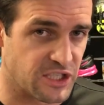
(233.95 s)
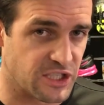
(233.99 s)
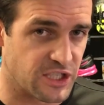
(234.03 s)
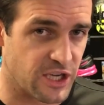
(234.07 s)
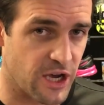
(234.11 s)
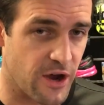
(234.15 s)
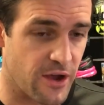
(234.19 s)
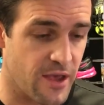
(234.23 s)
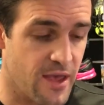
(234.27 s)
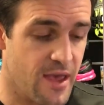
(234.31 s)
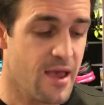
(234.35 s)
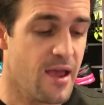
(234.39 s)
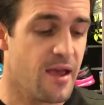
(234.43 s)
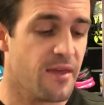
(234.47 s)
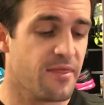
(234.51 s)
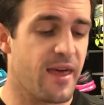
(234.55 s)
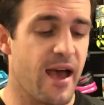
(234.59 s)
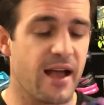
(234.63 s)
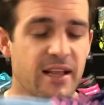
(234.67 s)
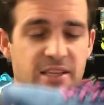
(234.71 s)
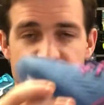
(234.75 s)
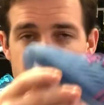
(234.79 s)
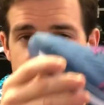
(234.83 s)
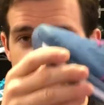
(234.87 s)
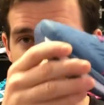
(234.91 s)
So
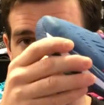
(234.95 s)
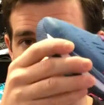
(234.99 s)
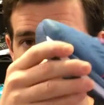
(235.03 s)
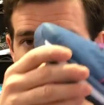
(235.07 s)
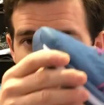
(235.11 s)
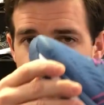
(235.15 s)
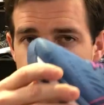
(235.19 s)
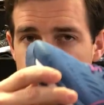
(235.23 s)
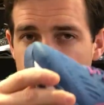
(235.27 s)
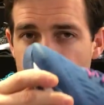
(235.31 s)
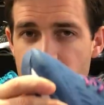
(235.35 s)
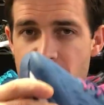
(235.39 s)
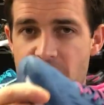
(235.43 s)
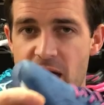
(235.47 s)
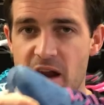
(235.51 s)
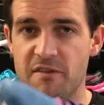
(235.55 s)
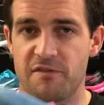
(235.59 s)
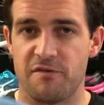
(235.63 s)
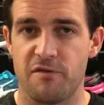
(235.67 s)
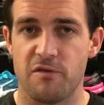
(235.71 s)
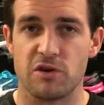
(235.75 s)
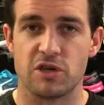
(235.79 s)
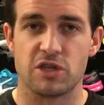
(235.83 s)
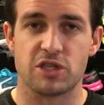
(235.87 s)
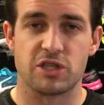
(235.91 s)
that's a considerable amount of
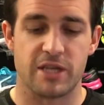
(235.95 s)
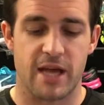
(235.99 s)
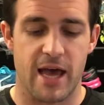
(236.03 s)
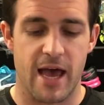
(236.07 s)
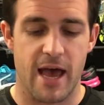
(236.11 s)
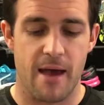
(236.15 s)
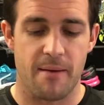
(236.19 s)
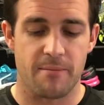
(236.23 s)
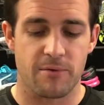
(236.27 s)
foot